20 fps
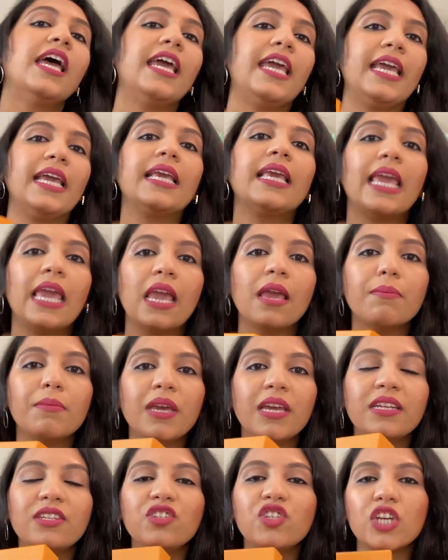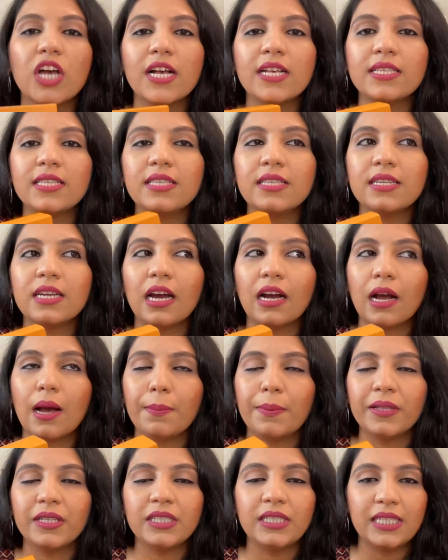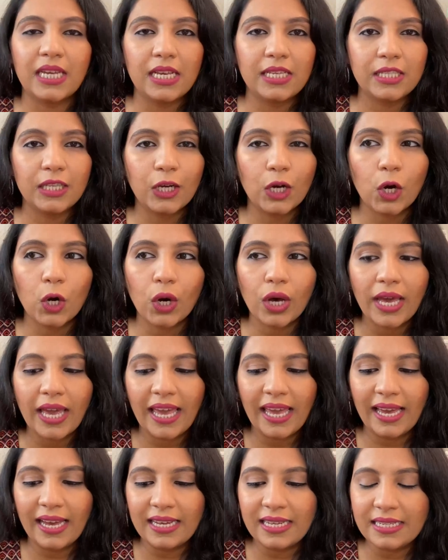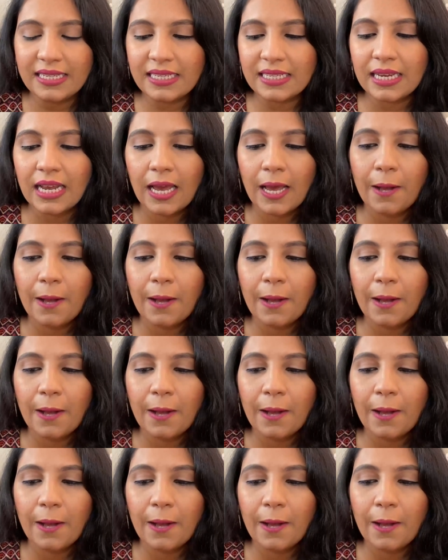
It came in just a couple of days ago and